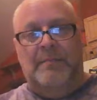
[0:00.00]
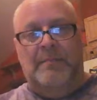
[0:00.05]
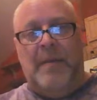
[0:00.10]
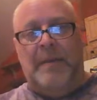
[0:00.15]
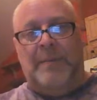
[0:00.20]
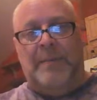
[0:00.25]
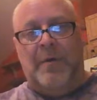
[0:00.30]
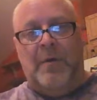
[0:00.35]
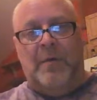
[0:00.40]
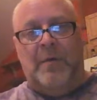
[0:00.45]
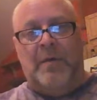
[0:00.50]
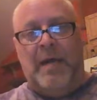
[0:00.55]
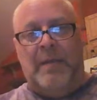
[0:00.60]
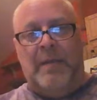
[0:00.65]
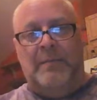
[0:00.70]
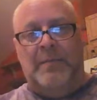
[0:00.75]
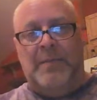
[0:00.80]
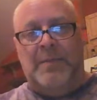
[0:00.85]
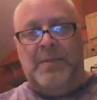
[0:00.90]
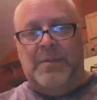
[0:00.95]
my
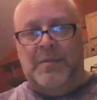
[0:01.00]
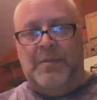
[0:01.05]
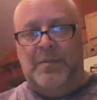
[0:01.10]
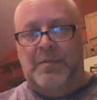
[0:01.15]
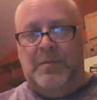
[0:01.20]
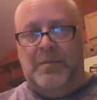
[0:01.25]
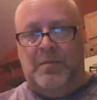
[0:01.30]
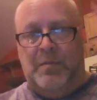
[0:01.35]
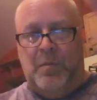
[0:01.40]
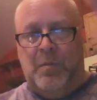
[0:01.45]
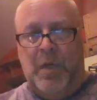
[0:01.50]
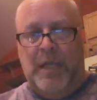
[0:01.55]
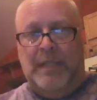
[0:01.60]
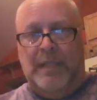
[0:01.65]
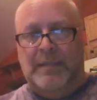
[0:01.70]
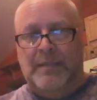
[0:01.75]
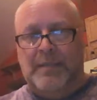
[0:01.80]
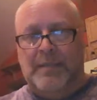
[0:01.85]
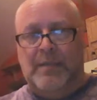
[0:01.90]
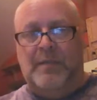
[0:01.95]
program was
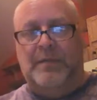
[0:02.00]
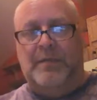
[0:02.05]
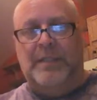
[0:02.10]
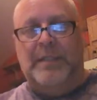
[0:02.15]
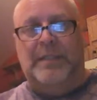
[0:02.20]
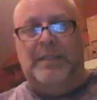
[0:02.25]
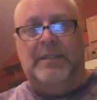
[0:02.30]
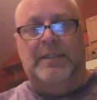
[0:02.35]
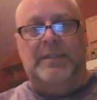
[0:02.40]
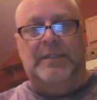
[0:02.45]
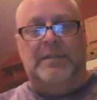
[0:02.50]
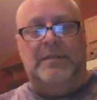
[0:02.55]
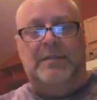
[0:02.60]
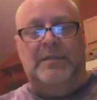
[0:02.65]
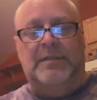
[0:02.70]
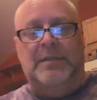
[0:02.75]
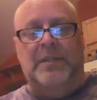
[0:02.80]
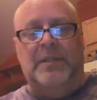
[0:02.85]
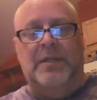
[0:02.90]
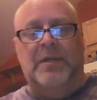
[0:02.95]
over here in
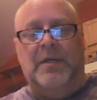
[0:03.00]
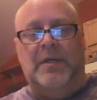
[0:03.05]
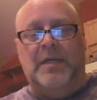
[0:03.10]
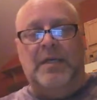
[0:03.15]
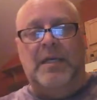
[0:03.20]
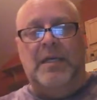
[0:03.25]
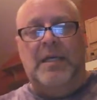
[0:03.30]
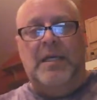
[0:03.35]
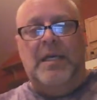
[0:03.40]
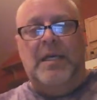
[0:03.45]
New York.